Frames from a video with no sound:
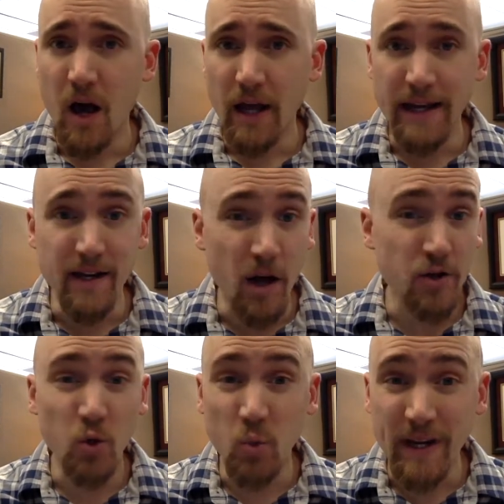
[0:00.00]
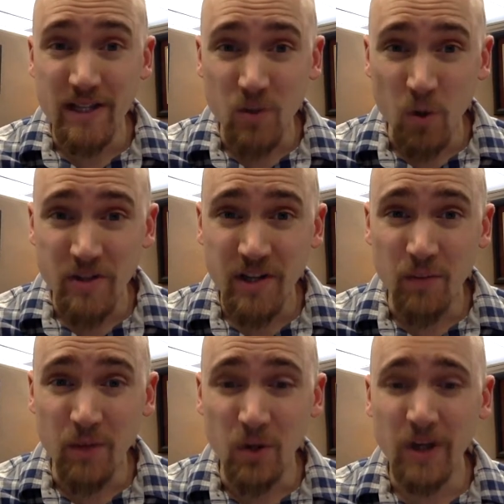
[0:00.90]
in under-resourced
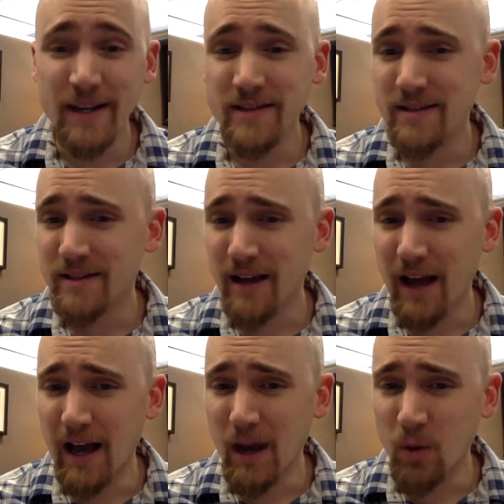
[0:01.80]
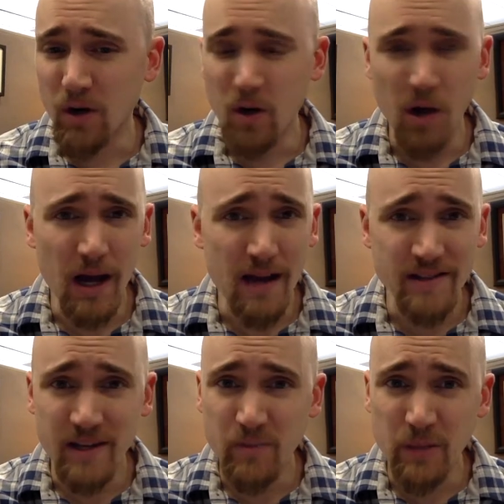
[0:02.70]
communities. We
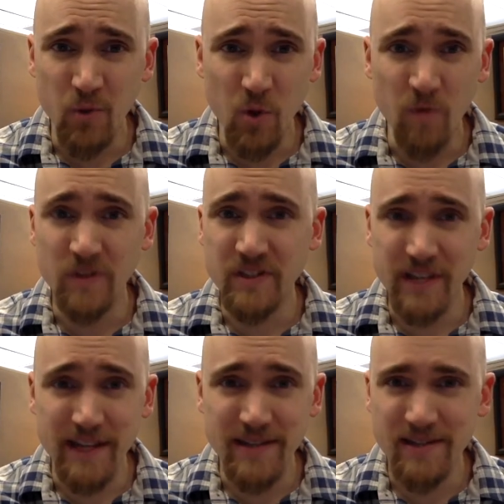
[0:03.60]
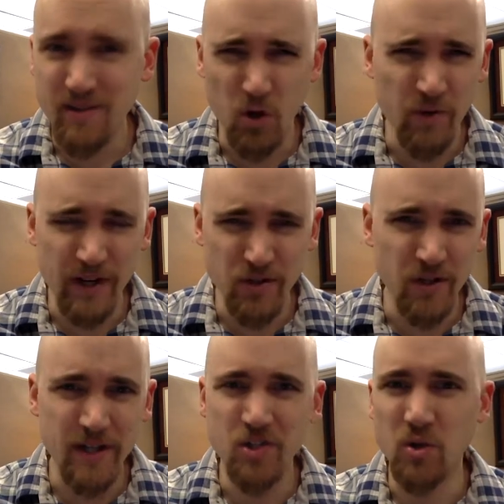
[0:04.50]
send people overseas, sort of in a
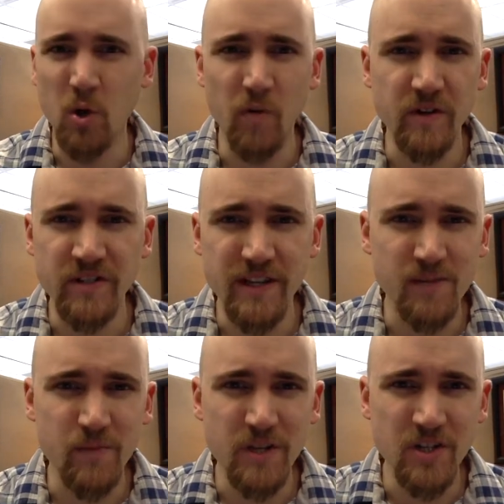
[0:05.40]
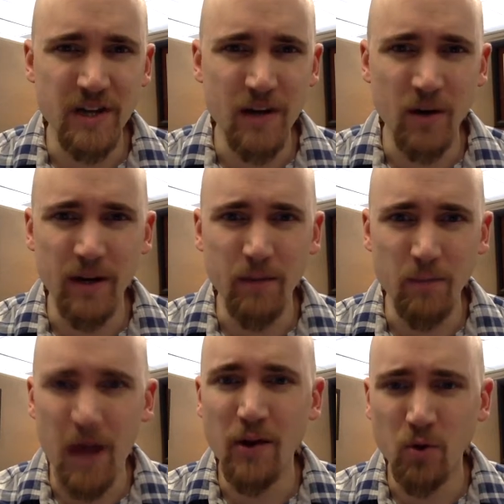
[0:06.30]
traditional overseas missionary
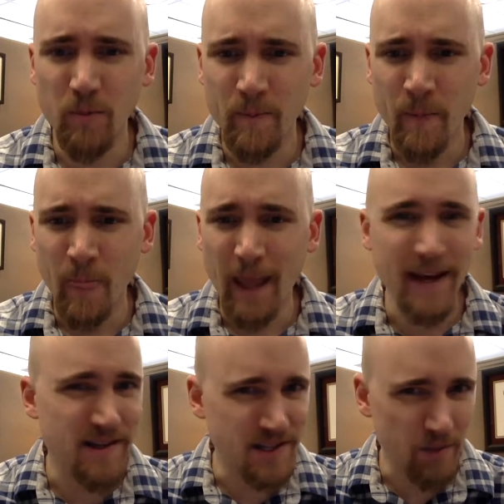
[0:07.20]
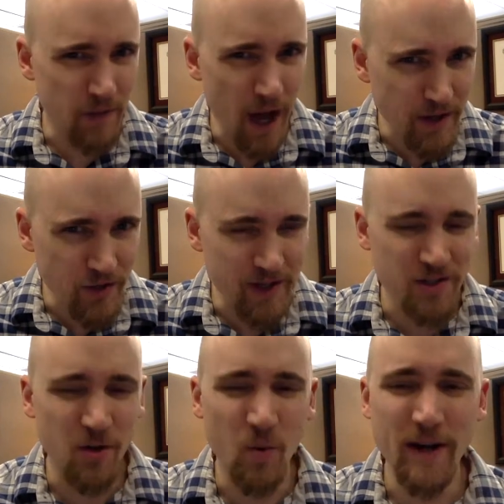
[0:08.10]
model, and in some
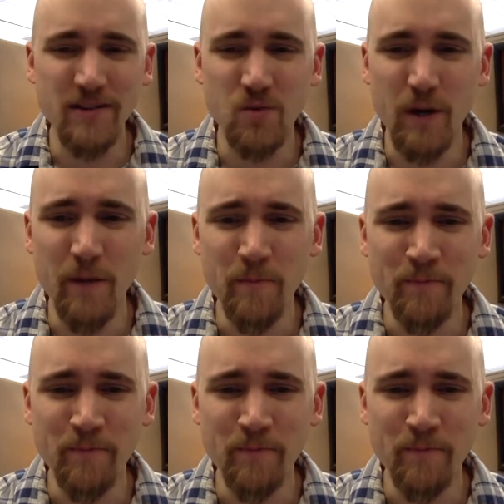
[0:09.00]
non-traditional ways as well.